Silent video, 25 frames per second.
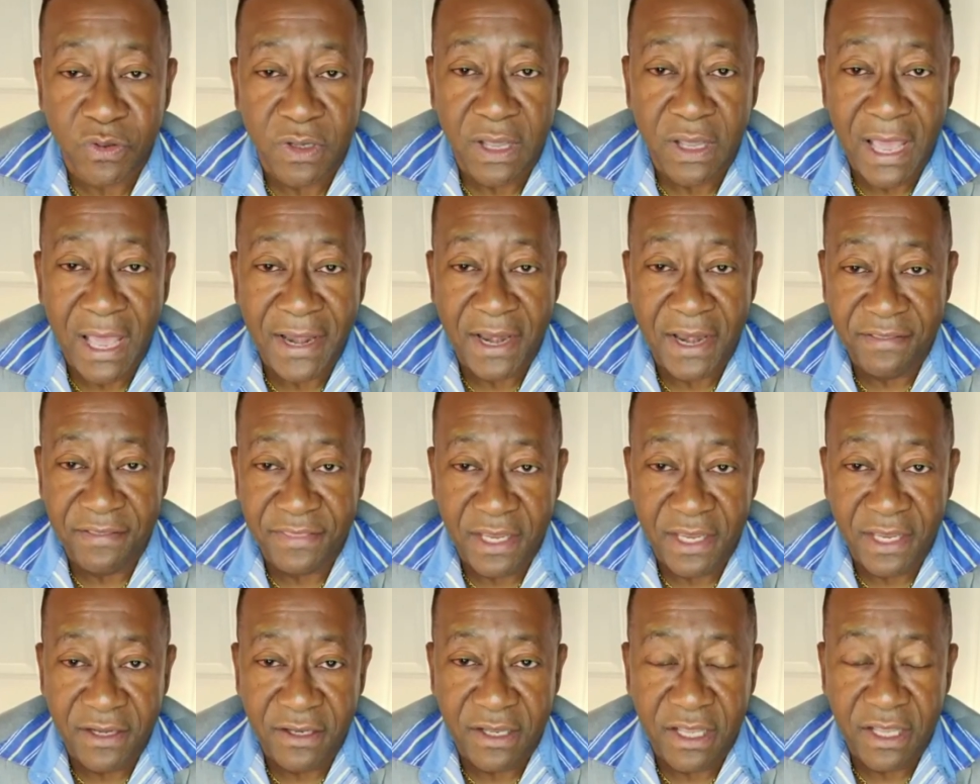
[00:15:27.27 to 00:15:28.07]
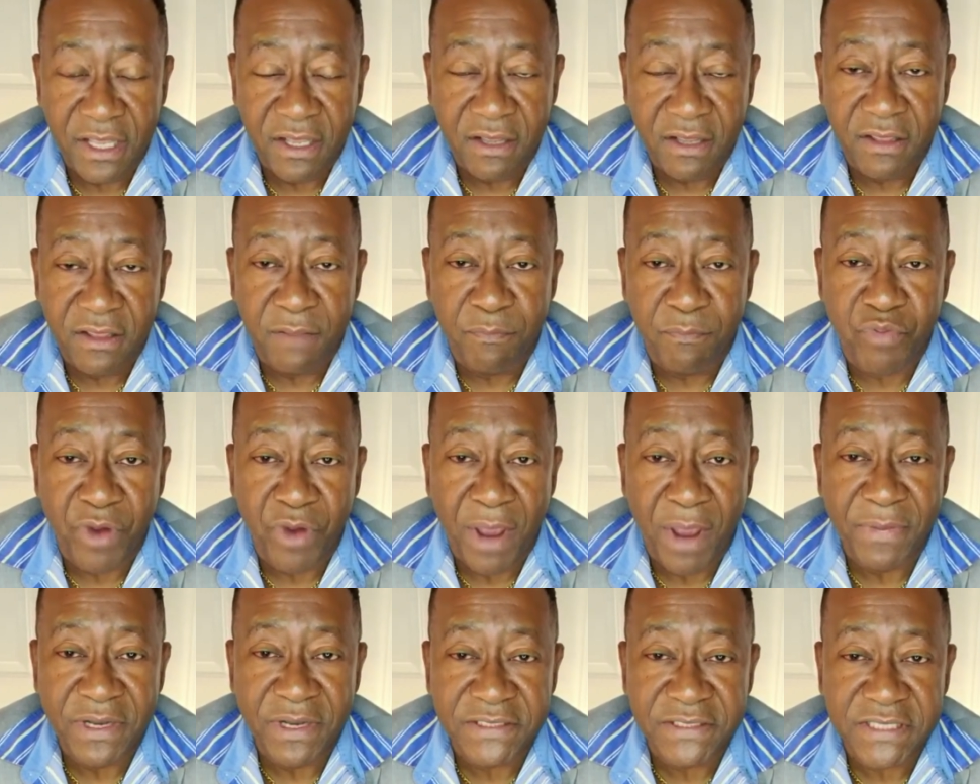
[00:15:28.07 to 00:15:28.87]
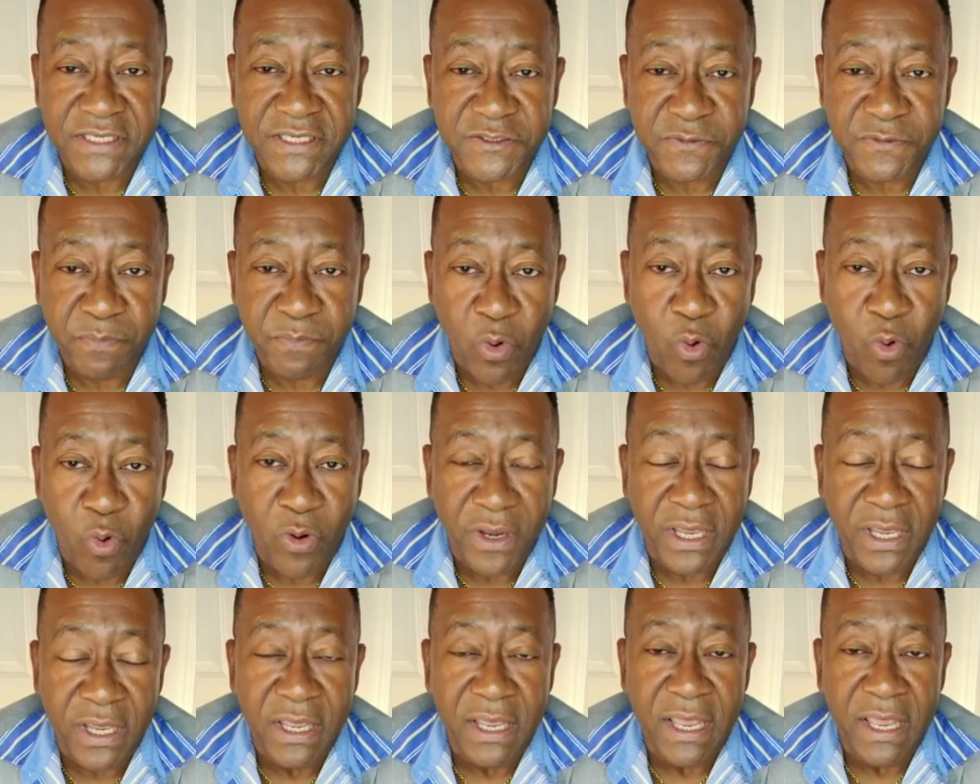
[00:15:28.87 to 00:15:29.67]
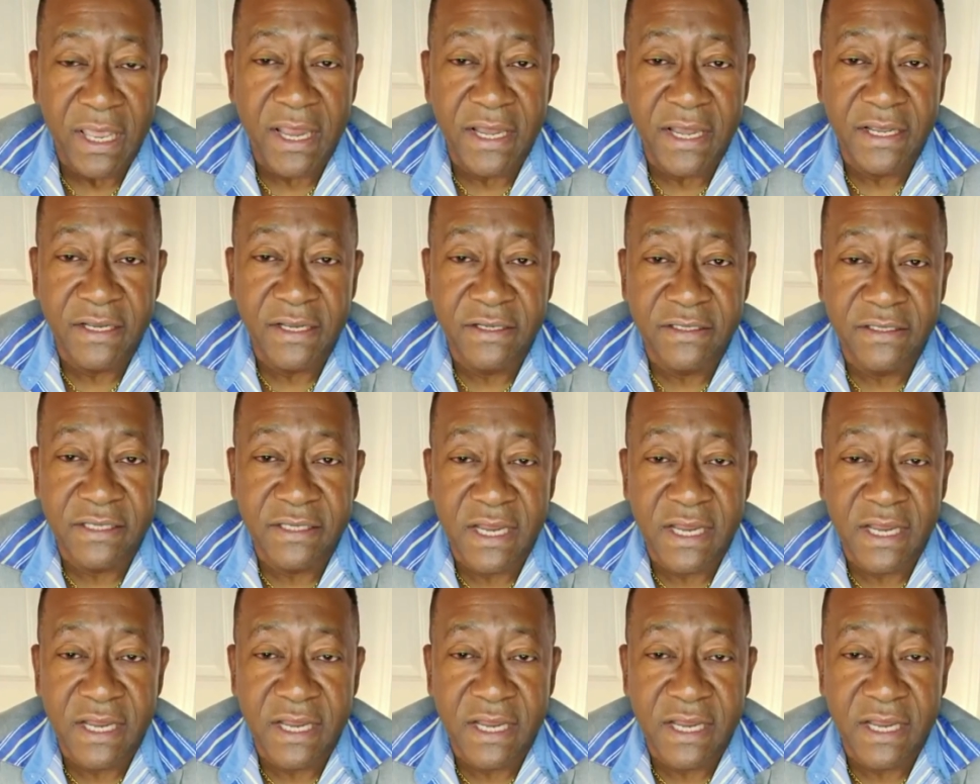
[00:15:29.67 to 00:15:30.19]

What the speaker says: and I think the Prime Minister spoke in